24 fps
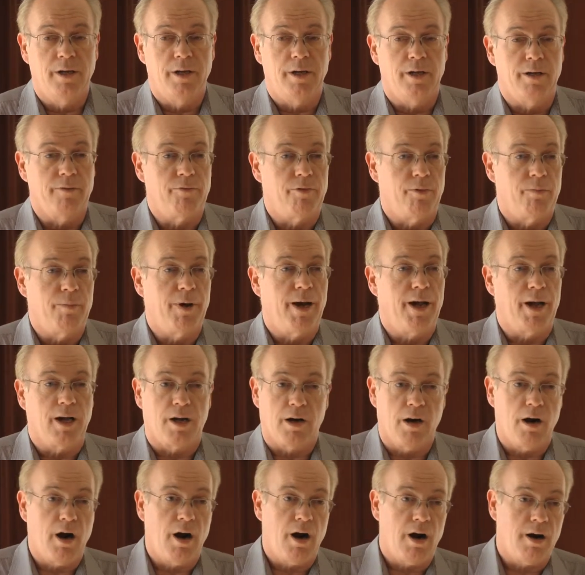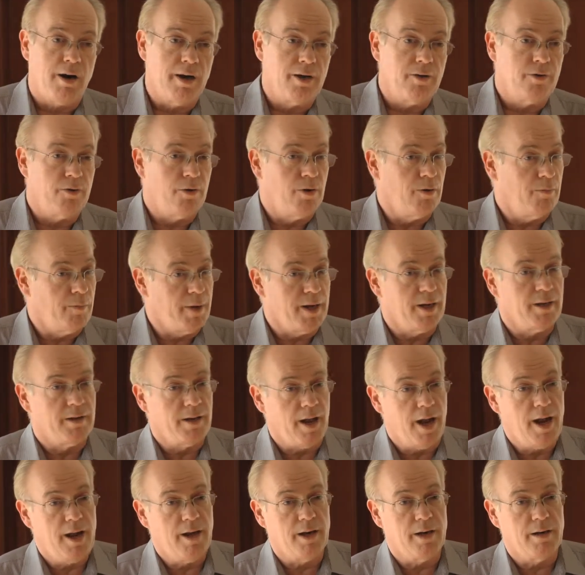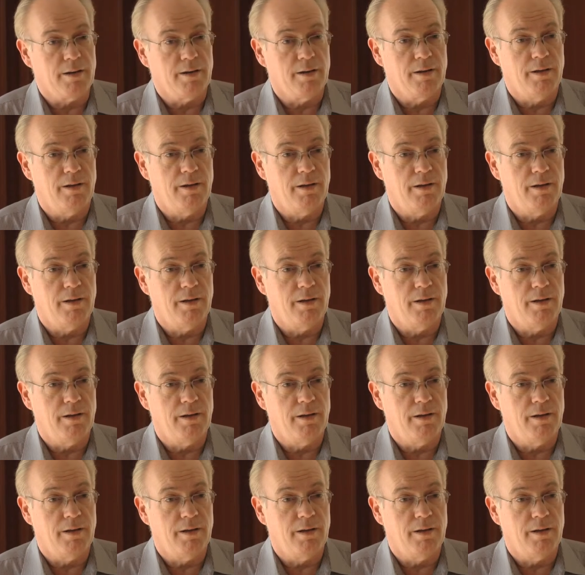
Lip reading: if you buy a car and you don't maintain it,